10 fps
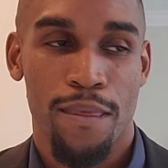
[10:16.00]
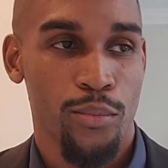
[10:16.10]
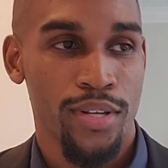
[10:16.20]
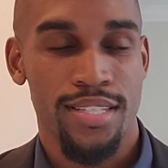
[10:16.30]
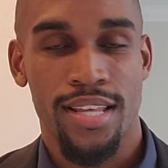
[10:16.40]

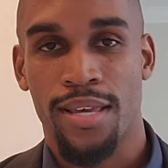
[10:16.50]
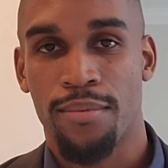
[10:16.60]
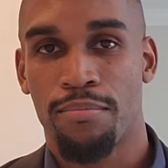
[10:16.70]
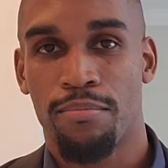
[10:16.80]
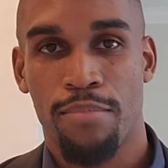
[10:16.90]
Once they
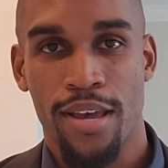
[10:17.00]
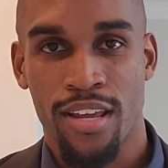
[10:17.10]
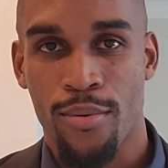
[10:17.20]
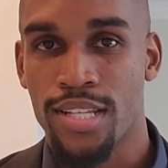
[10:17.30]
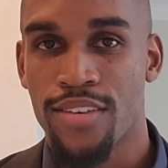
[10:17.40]
pay
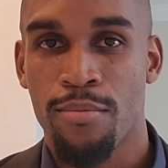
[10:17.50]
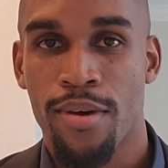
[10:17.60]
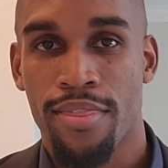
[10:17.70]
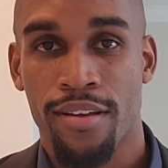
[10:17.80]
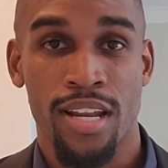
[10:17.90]
their rent every
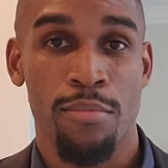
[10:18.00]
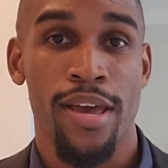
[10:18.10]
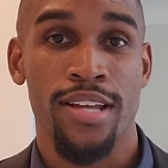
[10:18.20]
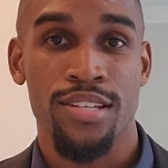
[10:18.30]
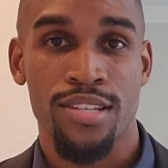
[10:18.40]
month, they're going to pay
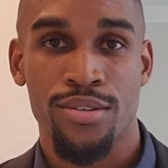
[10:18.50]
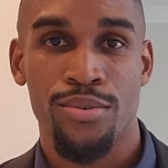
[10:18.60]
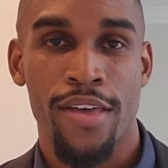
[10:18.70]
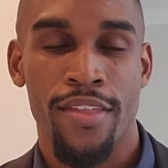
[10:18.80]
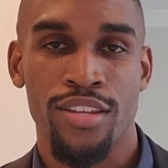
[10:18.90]
it to you,
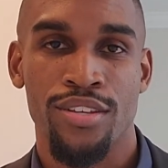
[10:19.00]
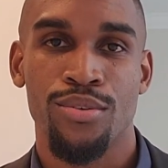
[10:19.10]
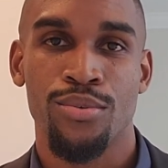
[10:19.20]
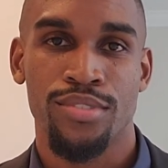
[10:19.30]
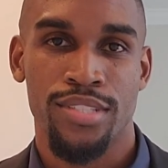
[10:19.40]
and then
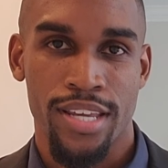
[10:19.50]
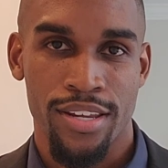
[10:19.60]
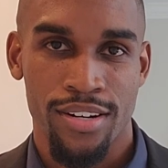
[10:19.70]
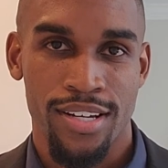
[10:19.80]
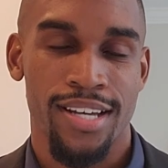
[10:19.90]
you take
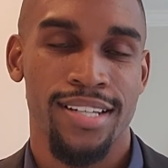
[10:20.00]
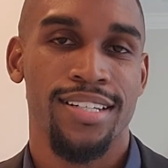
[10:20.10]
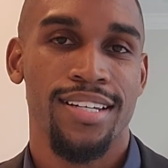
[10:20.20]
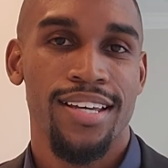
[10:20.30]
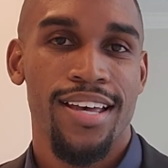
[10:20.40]
your cut
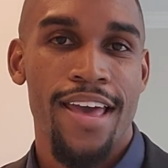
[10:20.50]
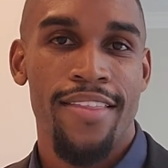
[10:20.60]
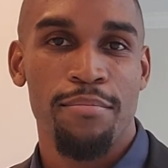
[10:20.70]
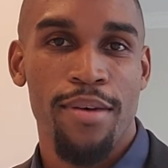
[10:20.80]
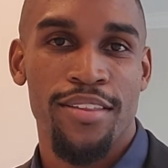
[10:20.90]
and
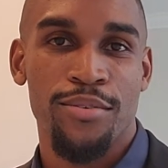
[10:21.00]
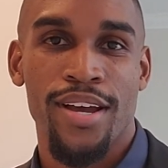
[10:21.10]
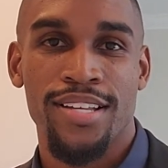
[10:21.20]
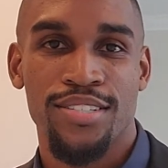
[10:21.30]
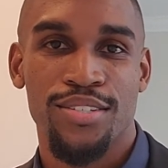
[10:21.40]
then pay the
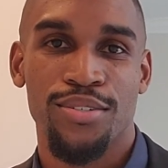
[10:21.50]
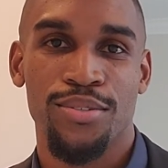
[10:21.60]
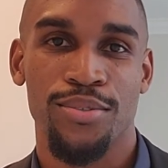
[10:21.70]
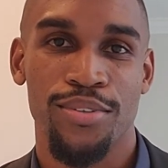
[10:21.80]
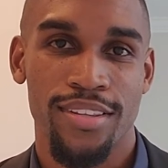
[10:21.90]
rest to
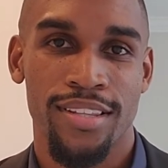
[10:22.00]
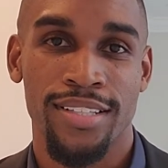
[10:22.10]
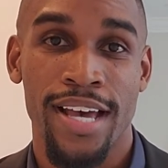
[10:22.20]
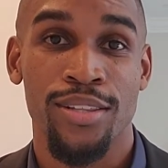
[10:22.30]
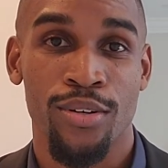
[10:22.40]
the
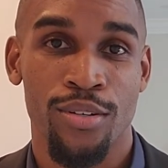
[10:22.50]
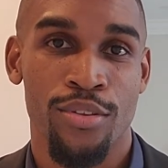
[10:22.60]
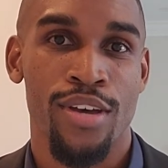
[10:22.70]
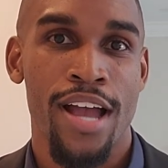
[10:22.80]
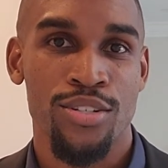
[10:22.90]
landlord or
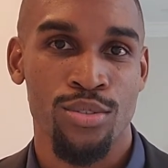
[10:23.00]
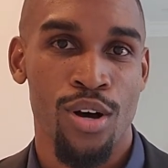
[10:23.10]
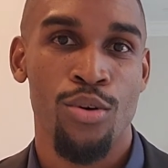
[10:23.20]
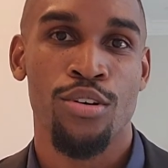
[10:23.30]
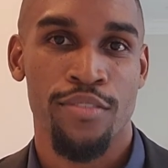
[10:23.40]
the actual
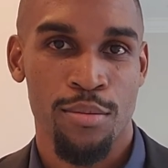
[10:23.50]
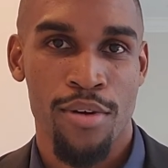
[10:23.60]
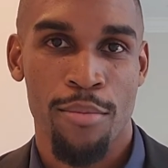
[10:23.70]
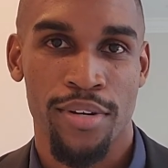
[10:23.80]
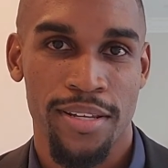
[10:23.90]
owner of the
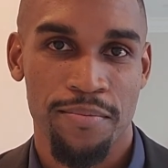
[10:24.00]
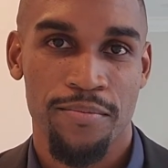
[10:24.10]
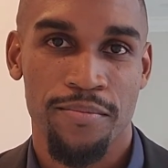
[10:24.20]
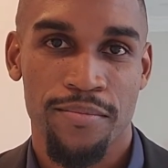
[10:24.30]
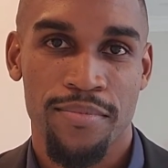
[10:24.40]
property.
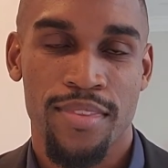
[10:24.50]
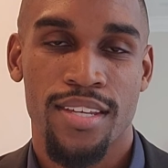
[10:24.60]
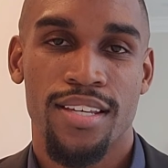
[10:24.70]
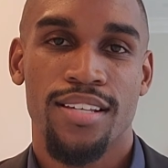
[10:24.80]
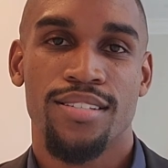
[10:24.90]

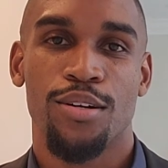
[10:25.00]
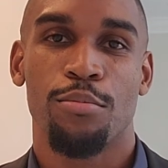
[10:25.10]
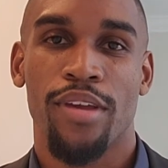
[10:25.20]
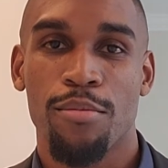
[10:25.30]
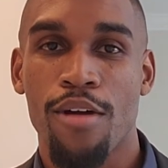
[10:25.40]
So
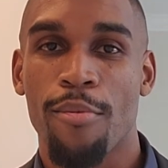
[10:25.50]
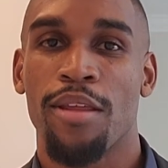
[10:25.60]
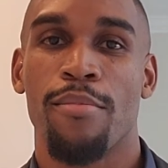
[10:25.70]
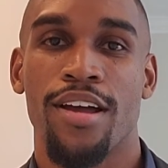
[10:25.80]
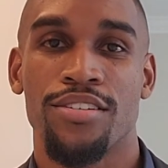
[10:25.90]
being a property
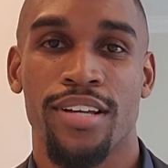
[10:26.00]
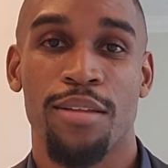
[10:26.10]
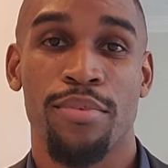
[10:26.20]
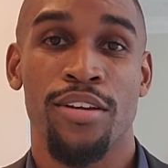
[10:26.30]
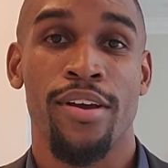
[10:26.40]
manager can
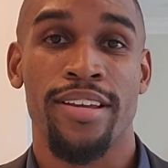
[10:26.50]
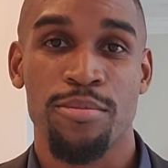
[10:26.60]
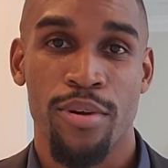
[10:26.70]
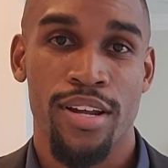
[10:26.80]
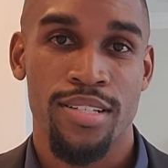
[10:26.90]
be a great
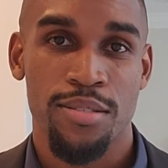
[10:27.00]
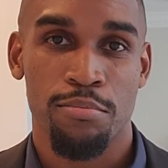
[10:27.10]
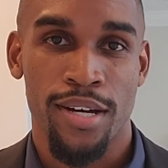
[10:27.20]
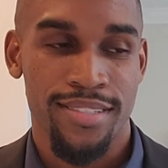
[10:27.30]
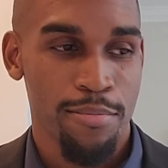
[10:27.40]
experience,
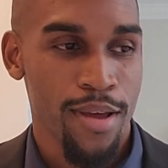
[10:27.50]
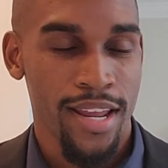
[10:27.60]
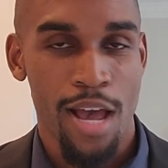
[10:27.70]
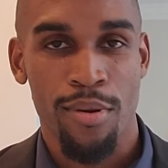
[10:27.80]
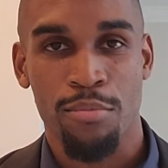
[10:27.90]
but depending
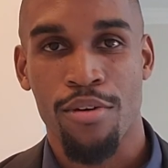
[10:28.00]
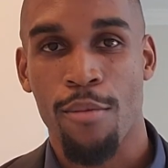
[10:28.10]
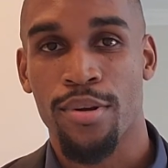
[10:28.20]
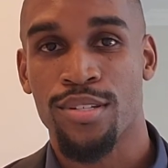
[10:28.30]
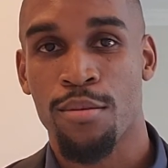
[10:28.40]
how many
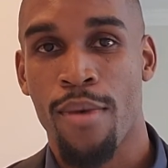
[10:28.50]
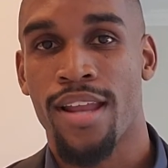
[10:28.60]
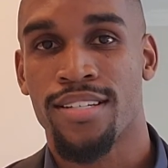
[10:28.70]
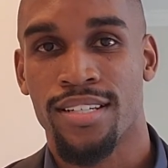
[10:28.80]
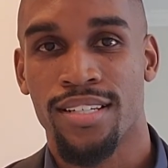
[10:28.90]
properties you're
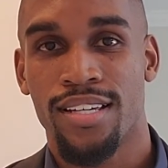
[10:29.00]
managing,